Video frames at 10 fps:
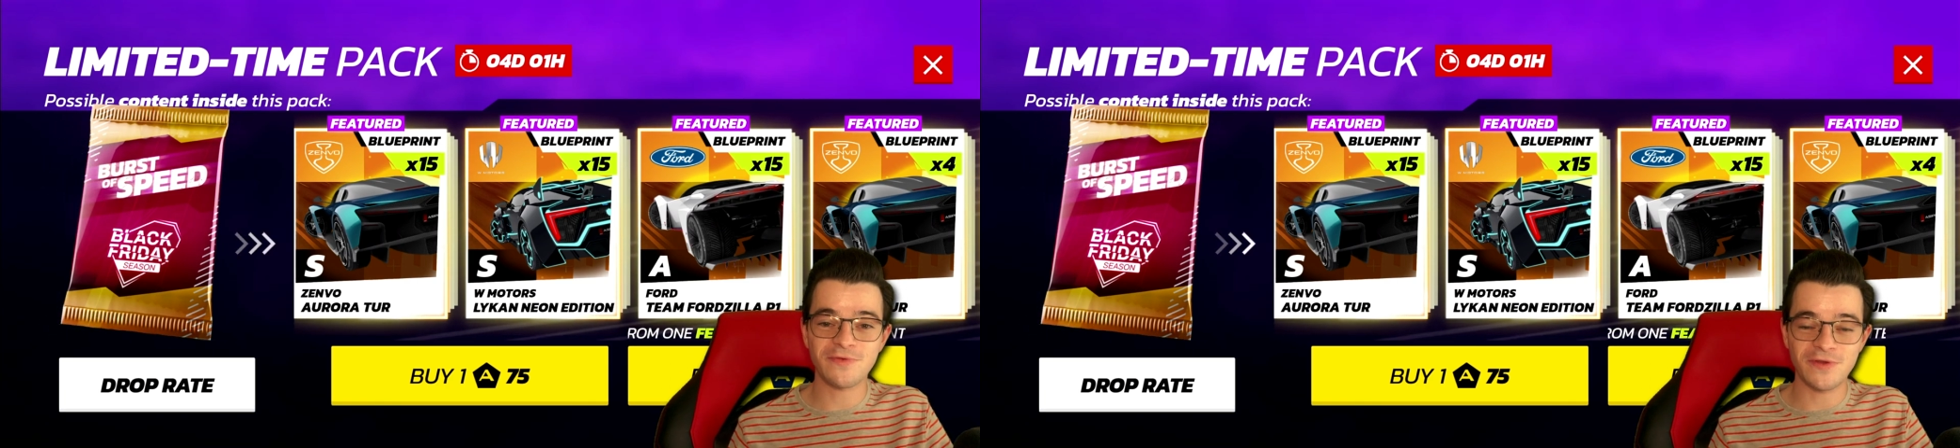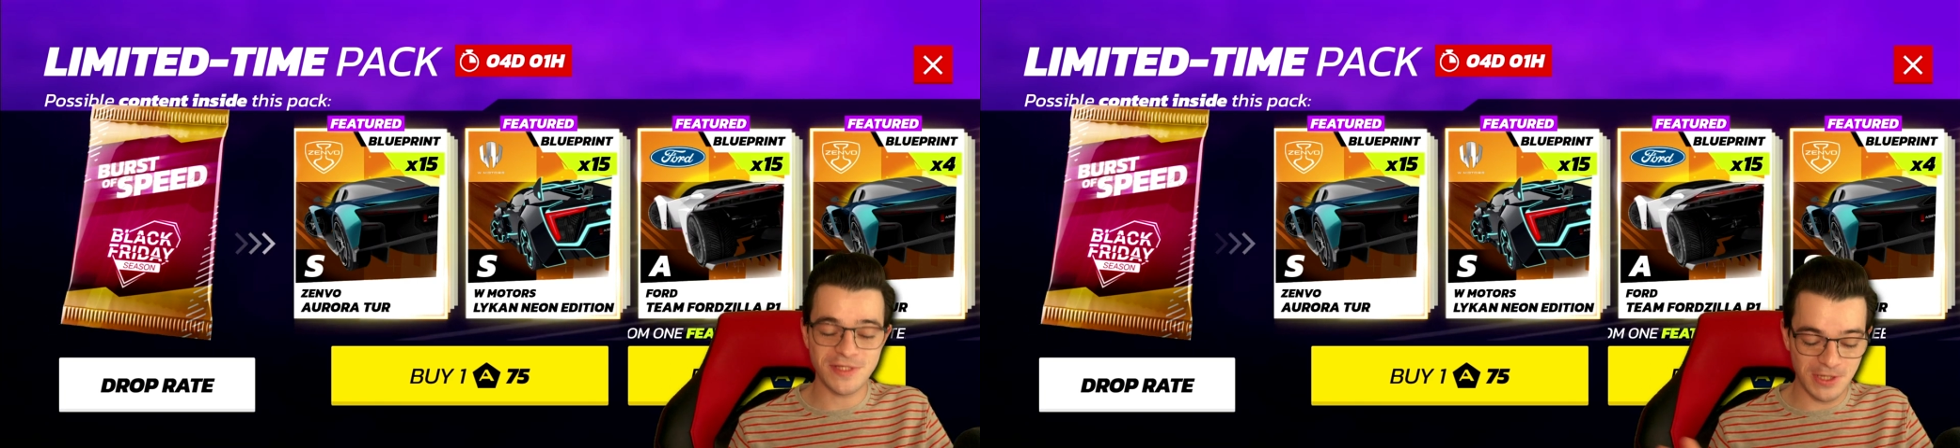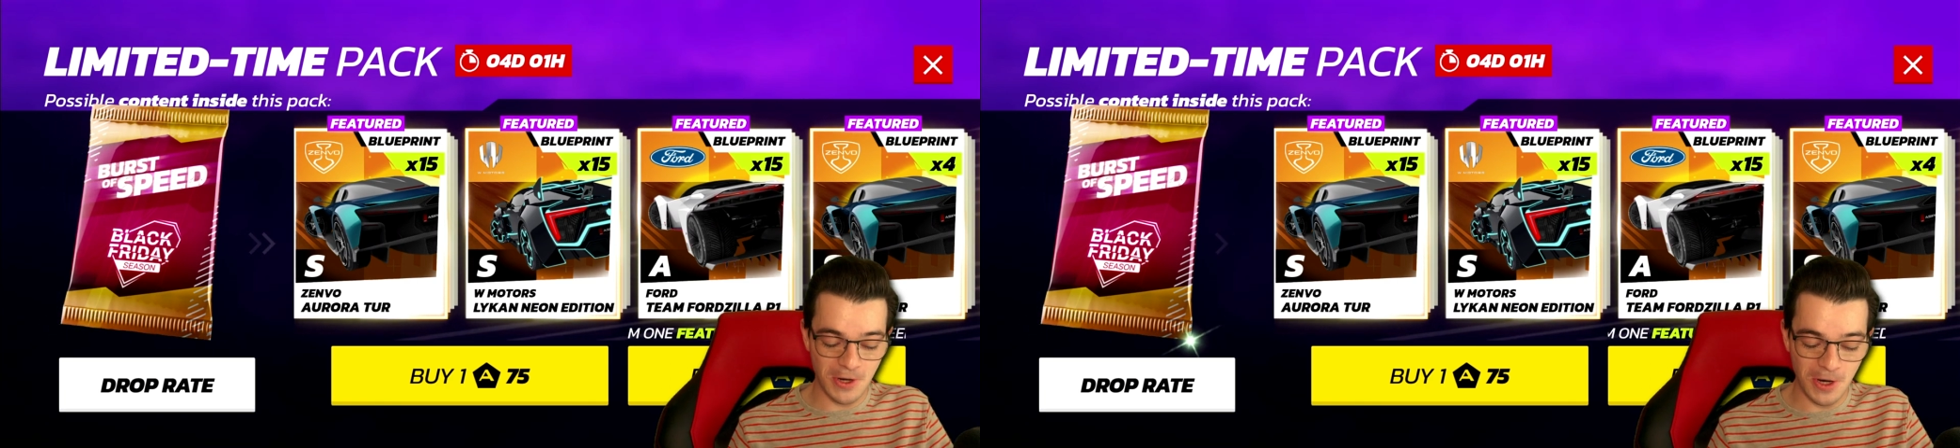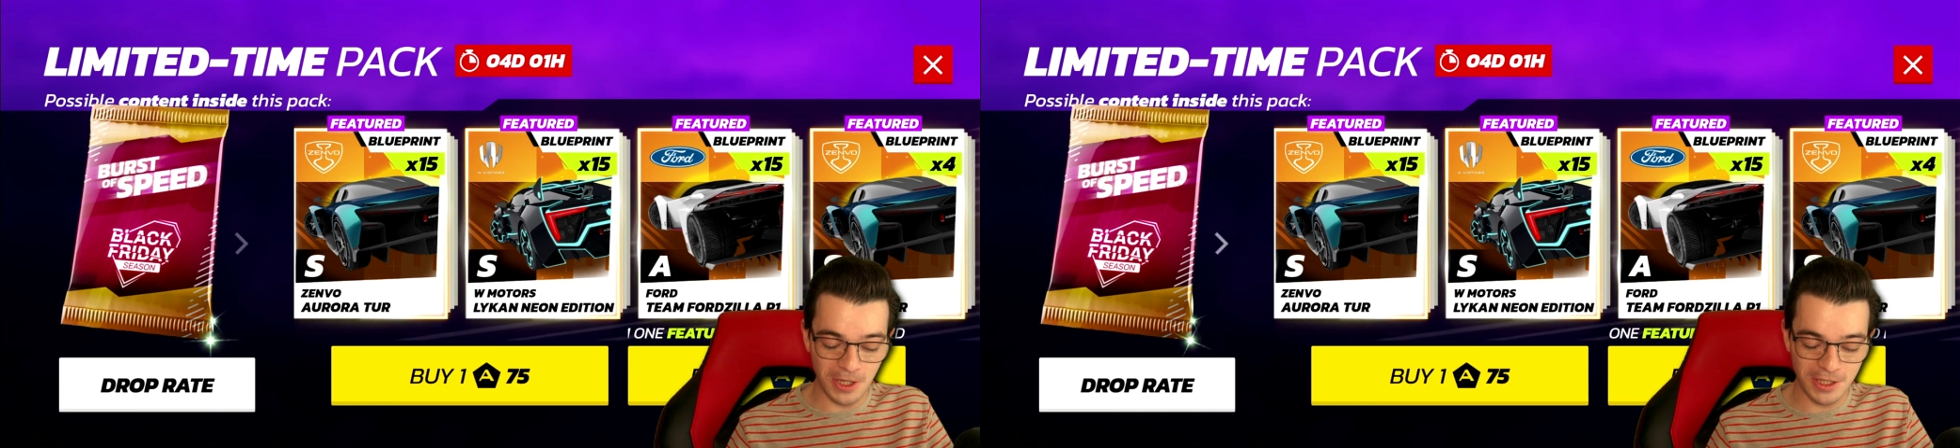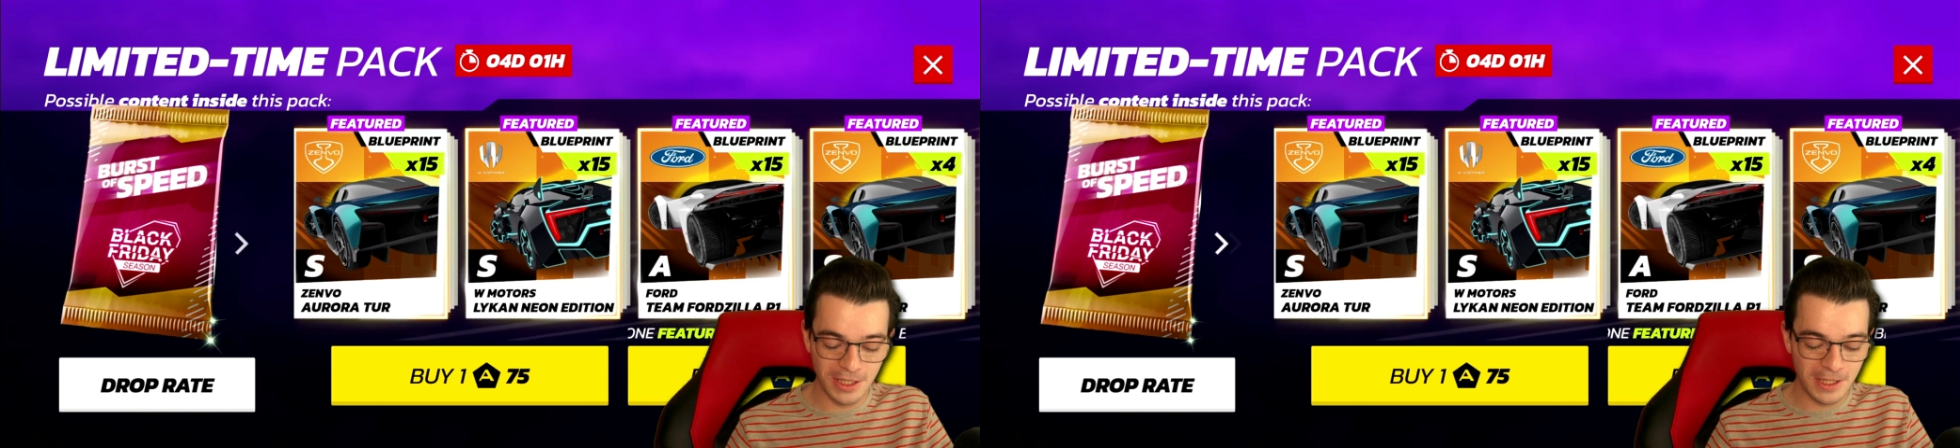for this
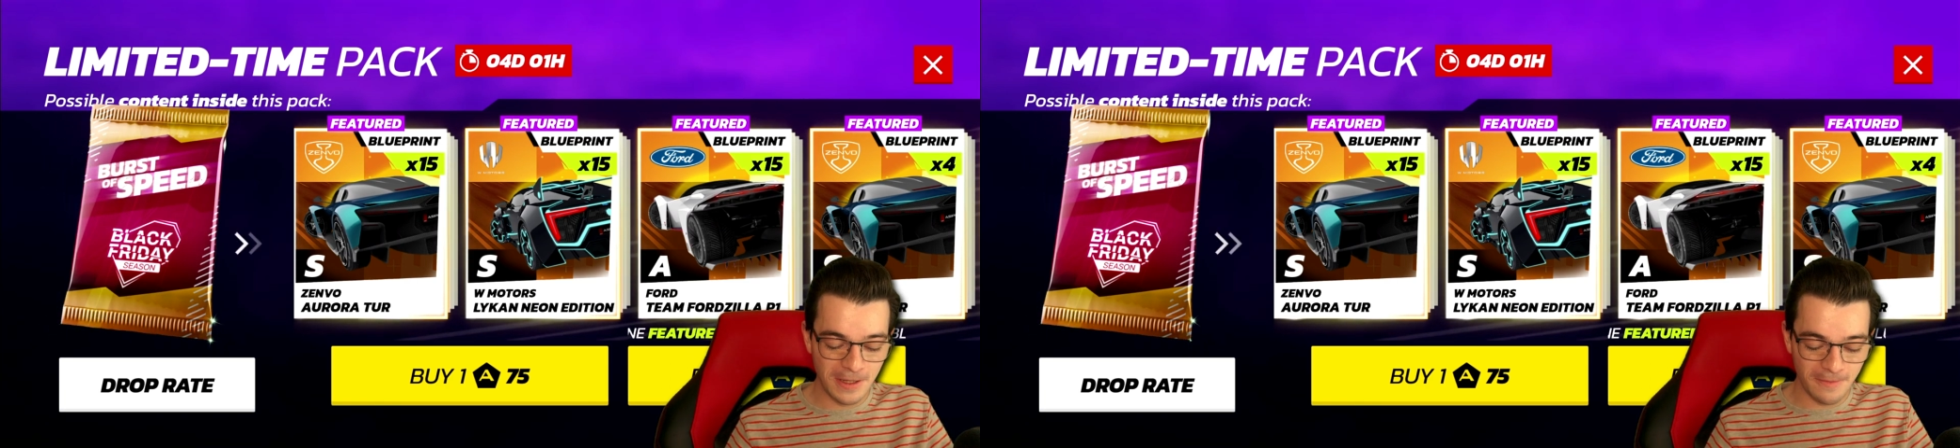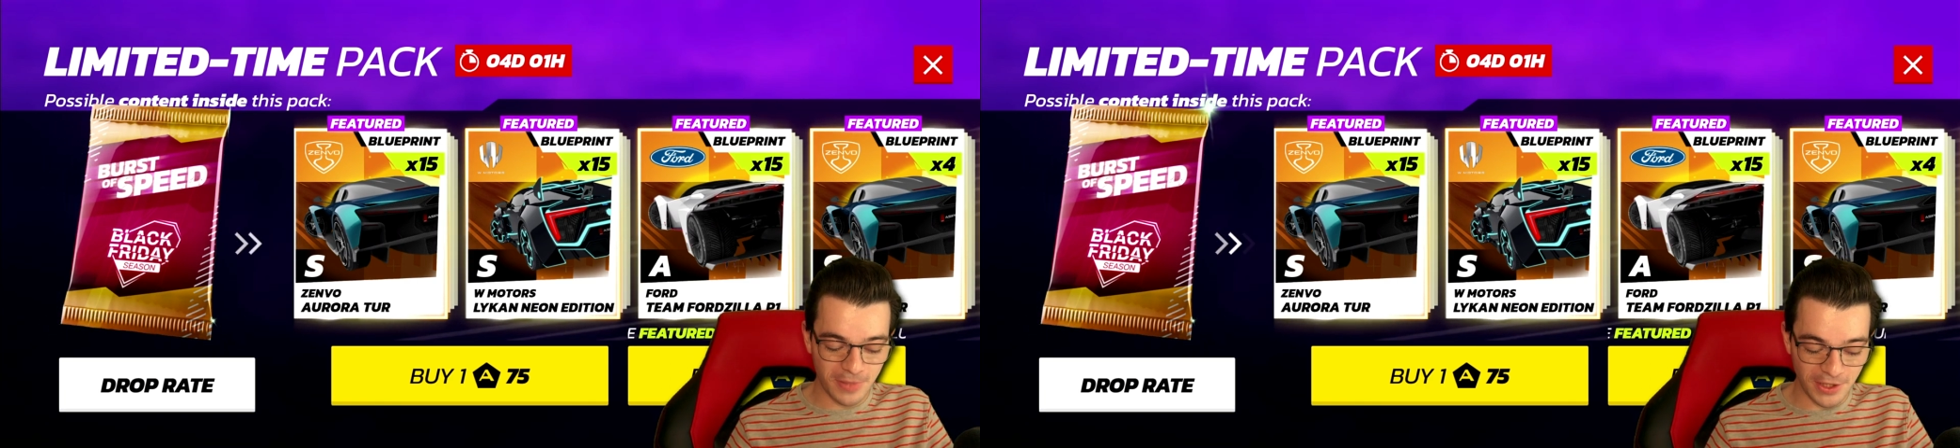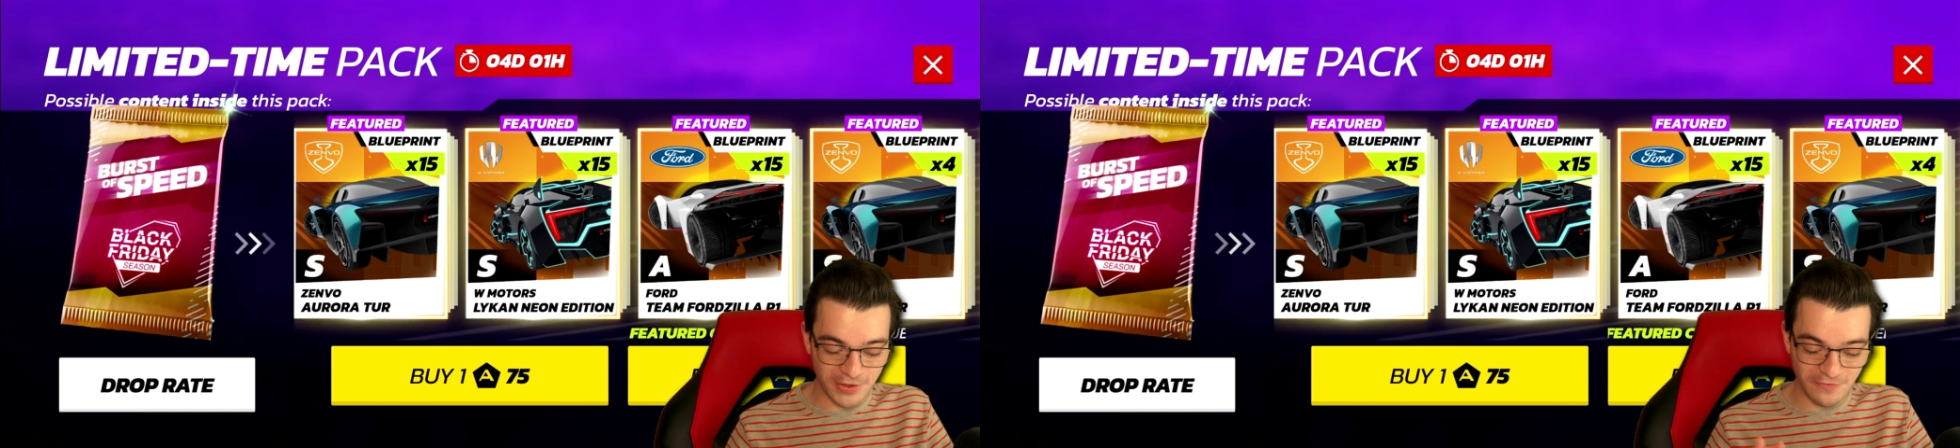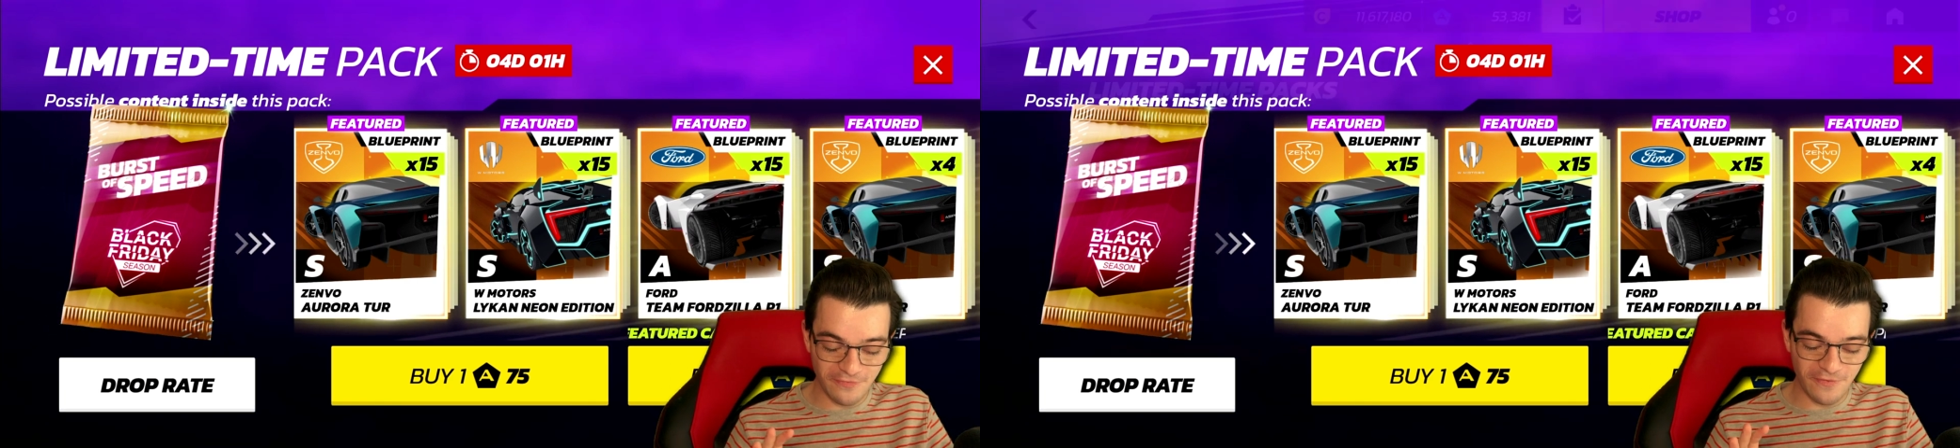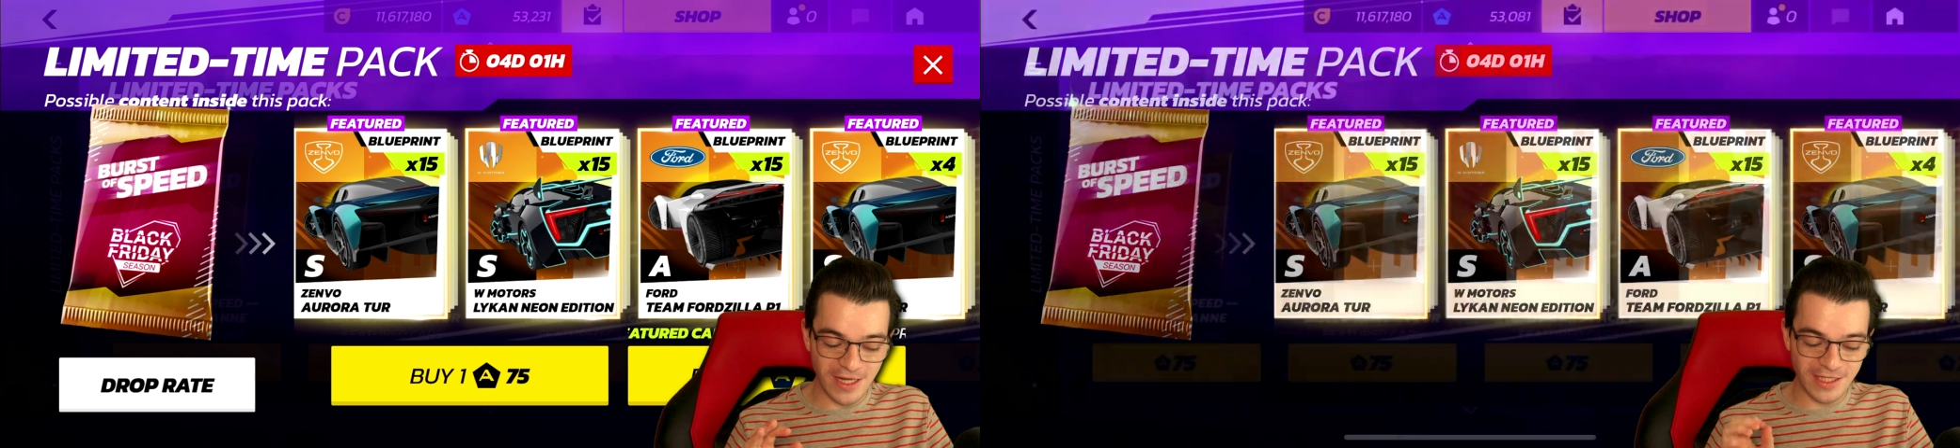car, but I couldn't find